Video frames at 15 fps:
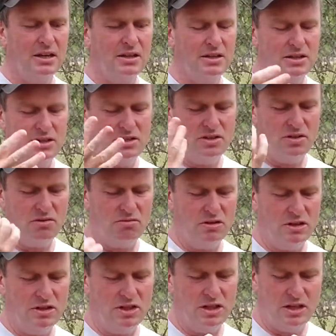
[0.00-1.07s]
This is
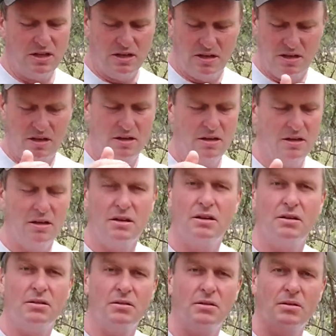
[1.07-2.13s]
neurology.
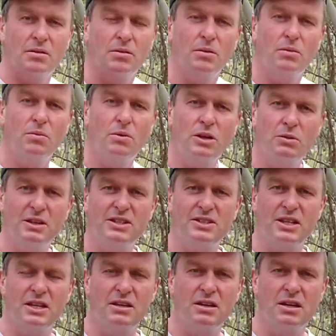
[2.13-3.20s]
what do I
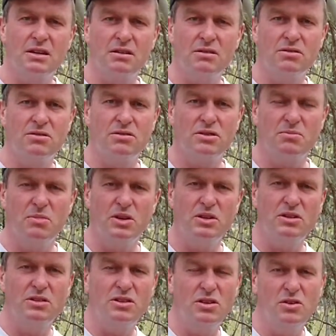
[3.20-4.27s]
say, your unconscious mind
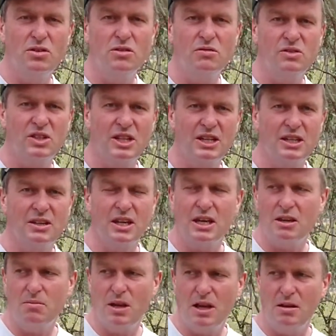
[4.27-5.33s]
and your nerves are,
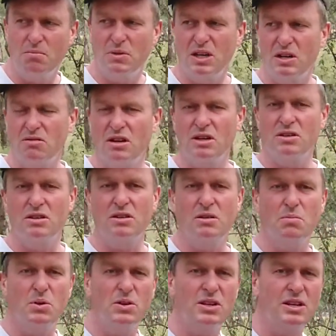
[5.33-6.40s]
and, and being grounded in your
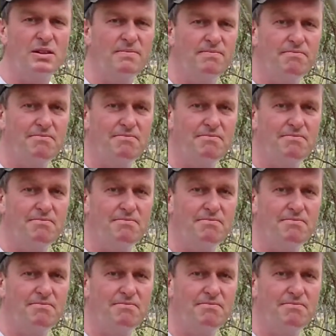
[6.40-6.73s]
body.